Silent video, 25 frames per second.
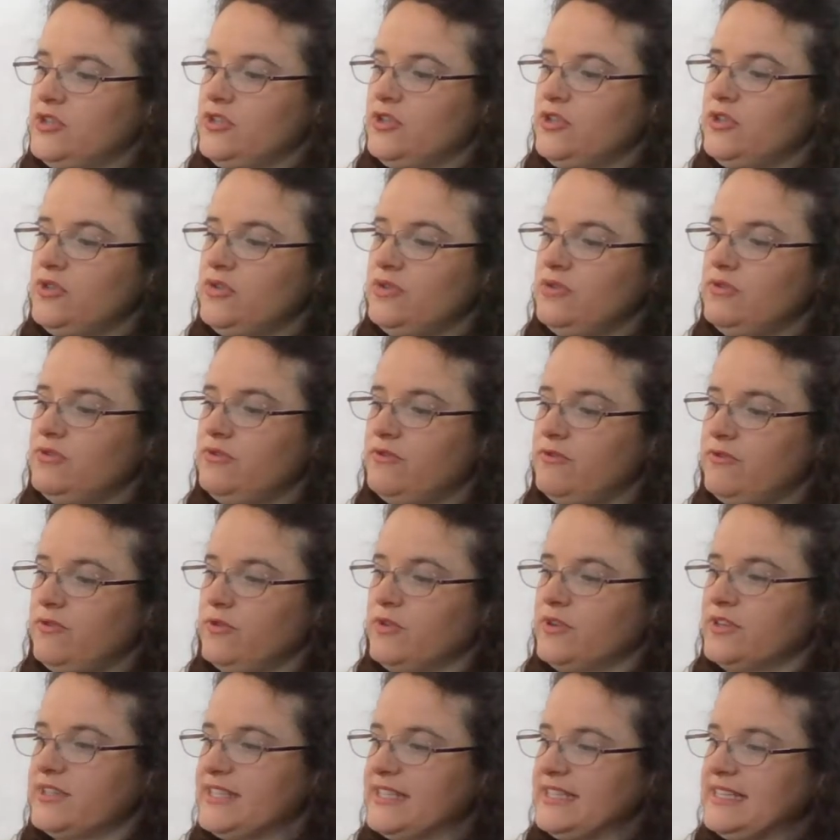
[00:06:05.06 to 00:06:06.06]
2,
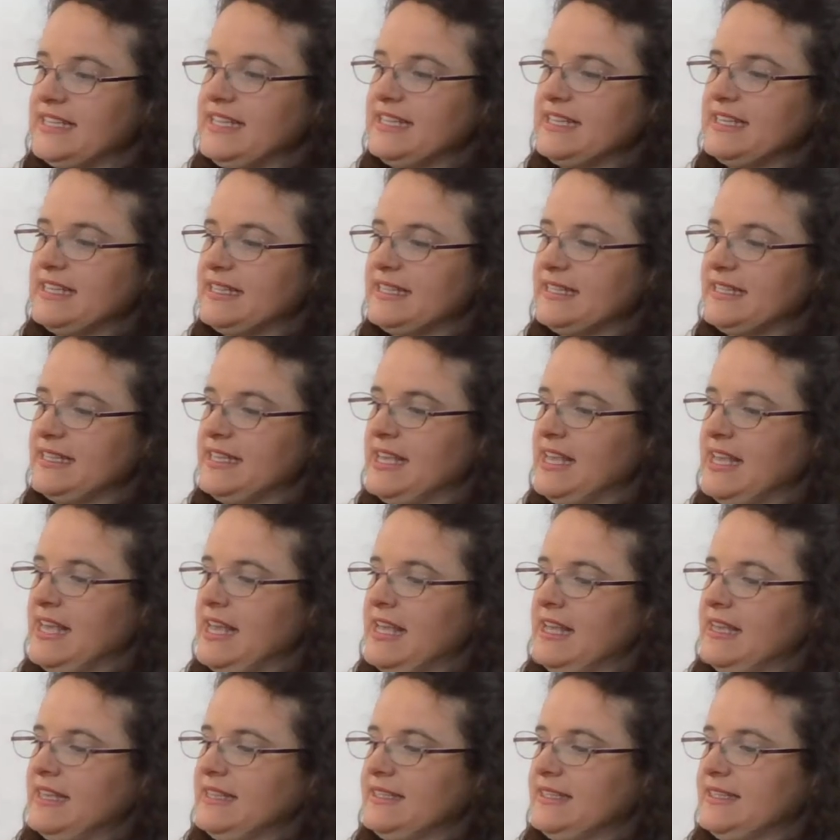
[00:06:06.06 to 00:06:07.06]
4, 6,
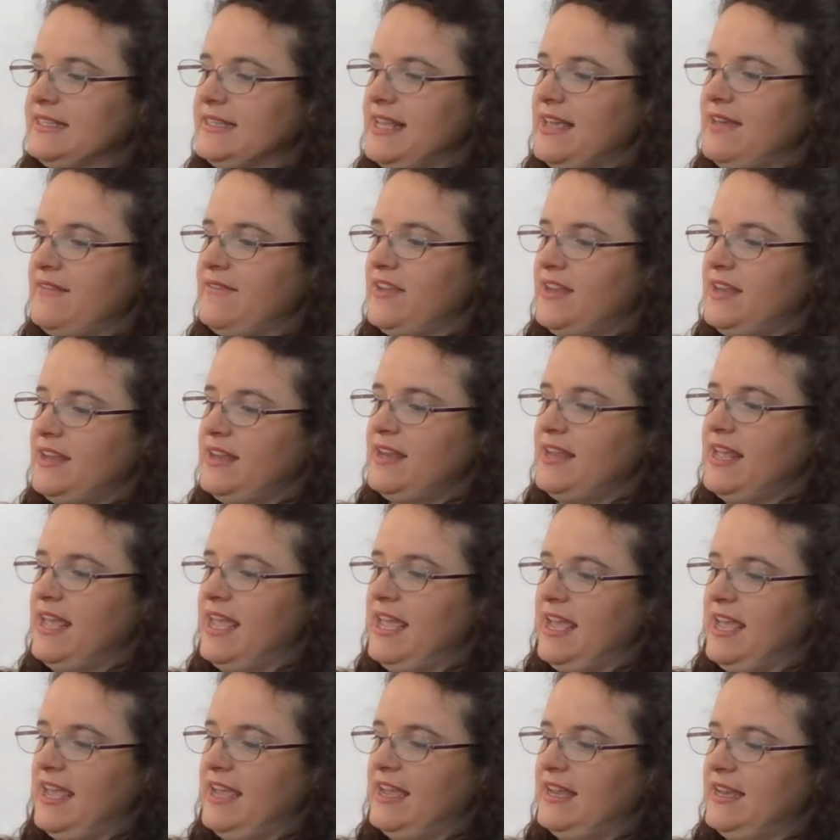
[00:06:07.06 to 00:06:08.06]
7,
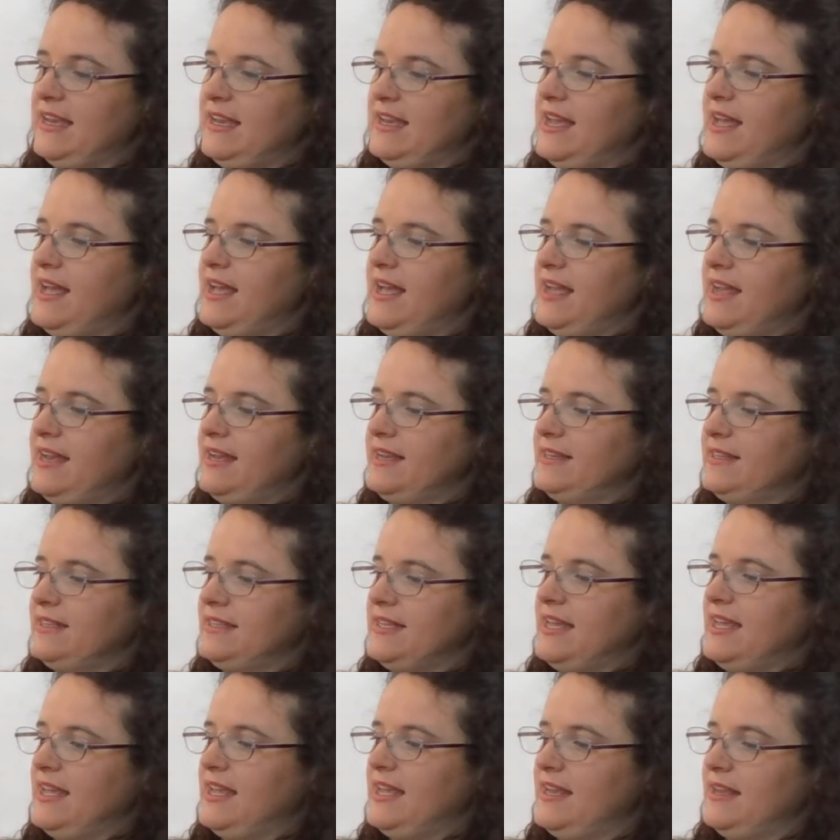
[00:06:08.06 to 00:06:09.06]
8, 9,
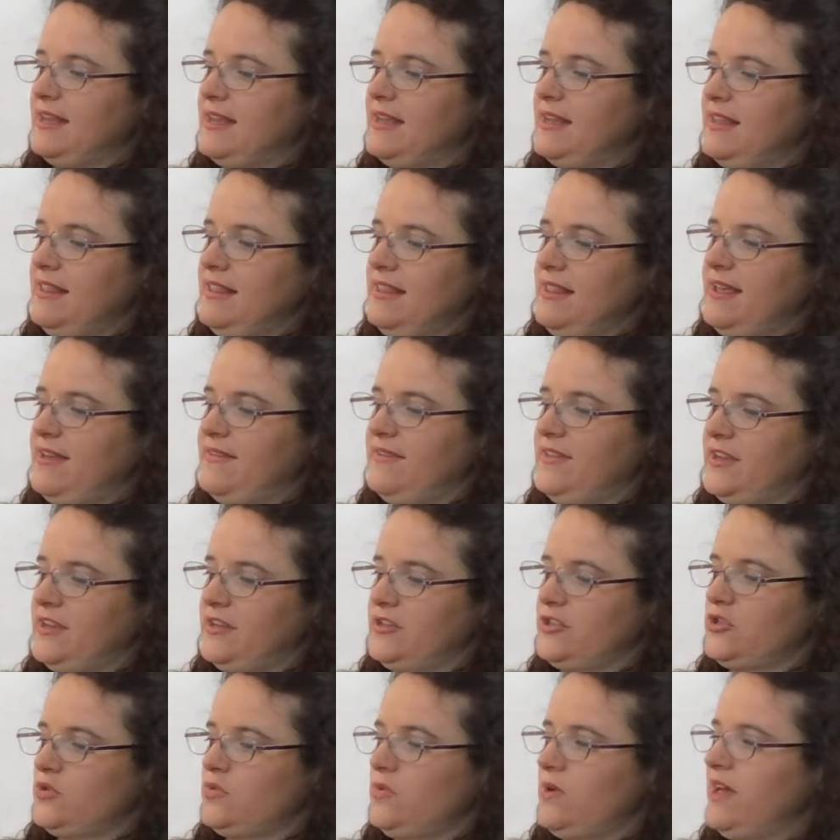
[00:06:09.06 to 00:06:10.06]
10,
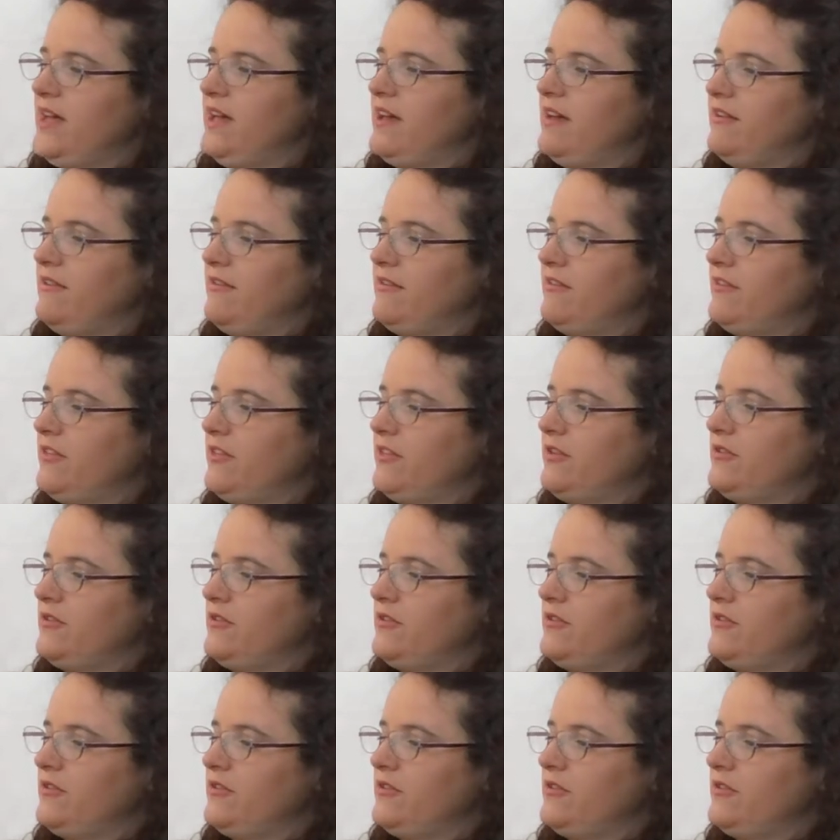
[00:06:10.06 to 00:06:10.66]
11, 12,